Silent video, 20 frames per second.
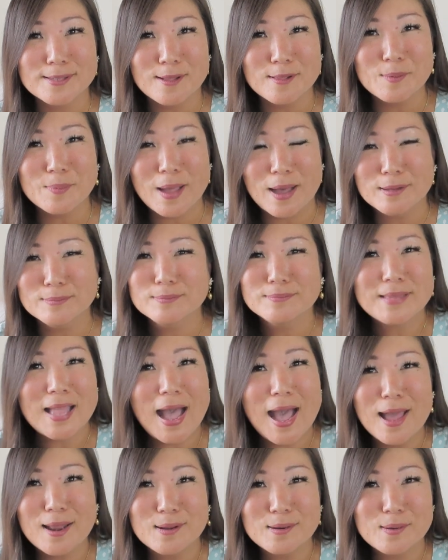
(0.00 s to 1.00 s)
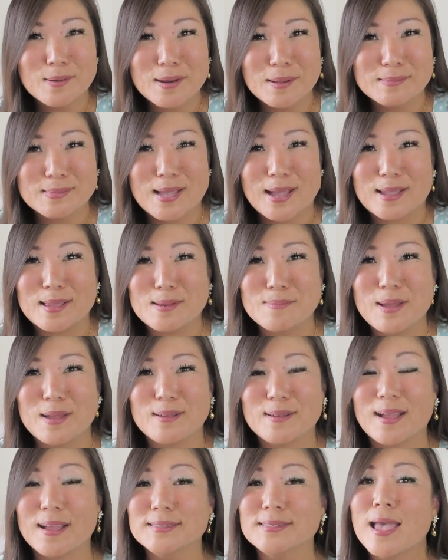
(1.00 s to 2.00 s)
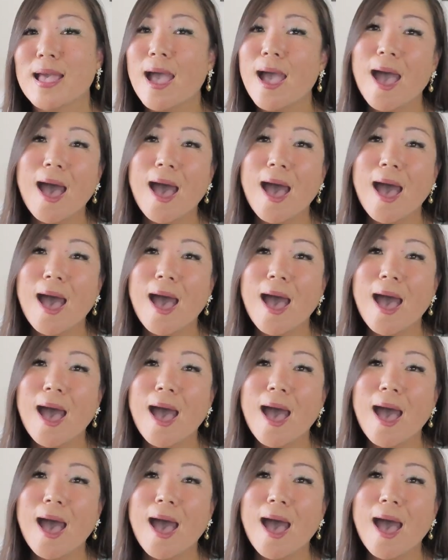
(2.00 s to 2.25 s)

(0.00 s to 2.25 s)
all about. I don't know what I'm talking about, you guys.